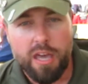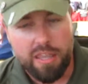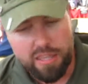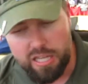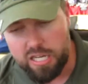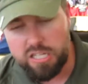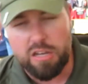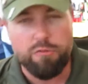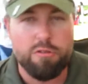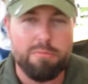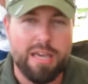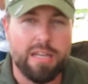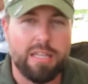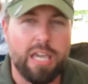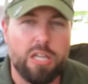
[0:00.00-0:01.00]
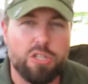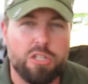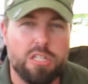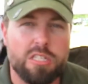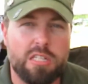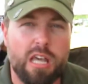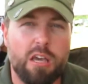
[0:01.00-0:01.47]
and then a different
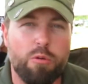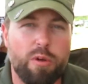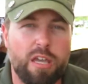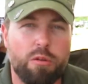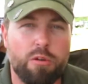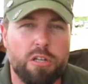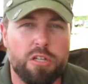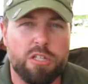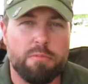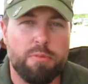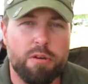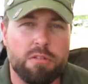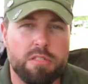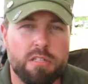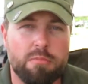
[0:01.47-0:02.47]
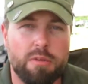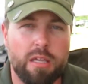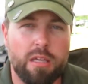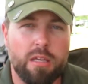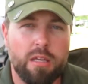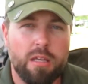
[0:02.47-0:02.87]
medication to stay awake when you're supposed to be